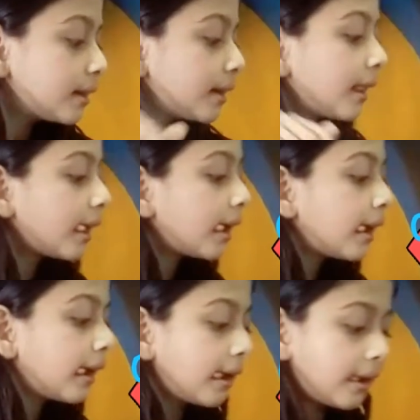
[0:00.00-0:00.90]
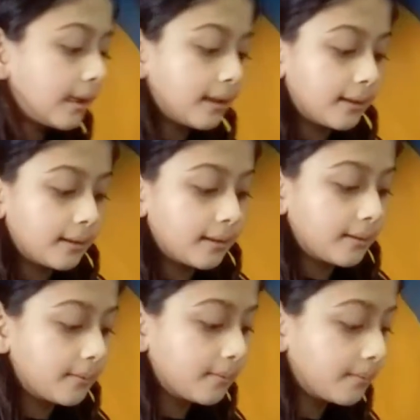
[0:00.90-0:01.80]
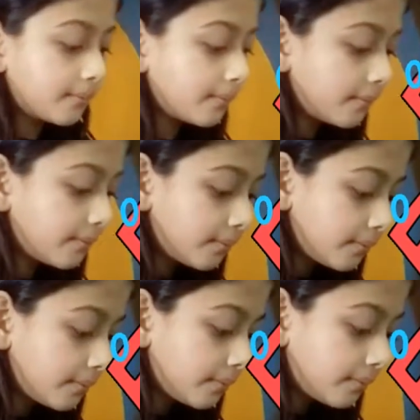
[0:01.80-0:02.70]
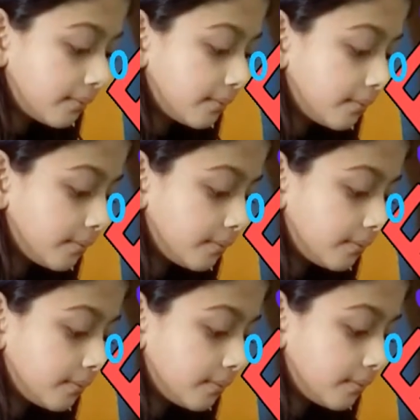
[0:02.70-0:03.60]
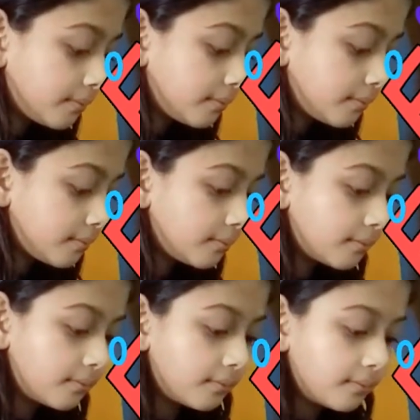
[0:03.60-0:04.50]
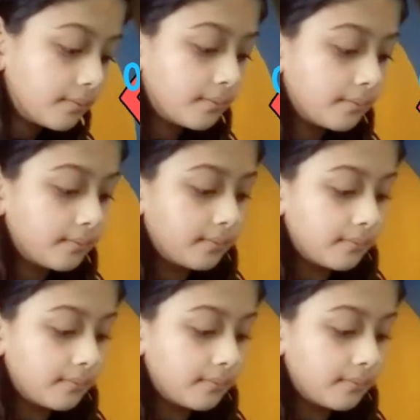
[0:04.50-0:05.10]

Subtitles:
Nothing is said.